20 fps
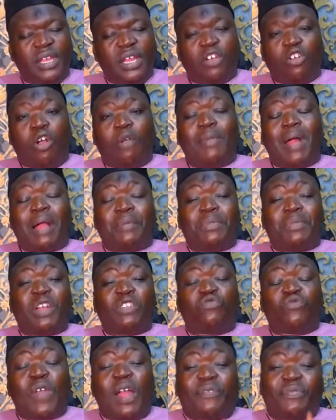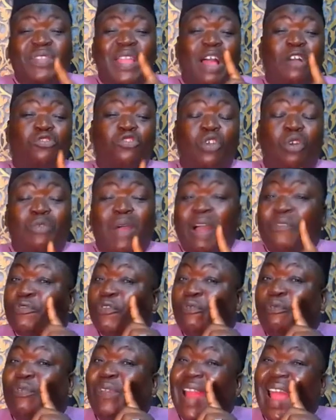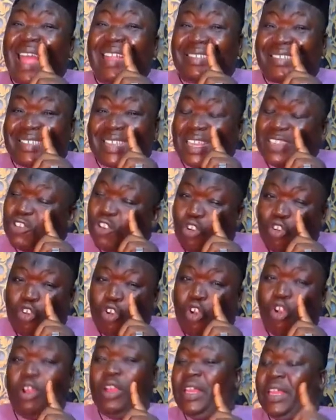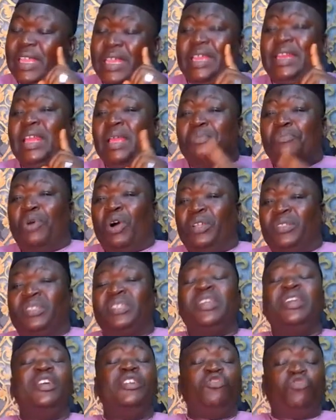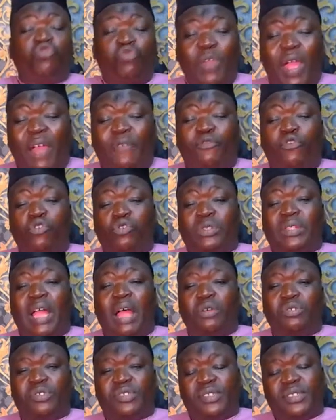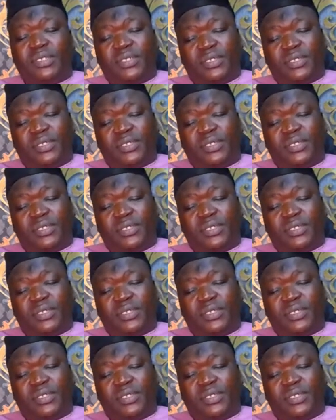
come ma gbe 12,000 wa fun flat ye yoko in a month 12,000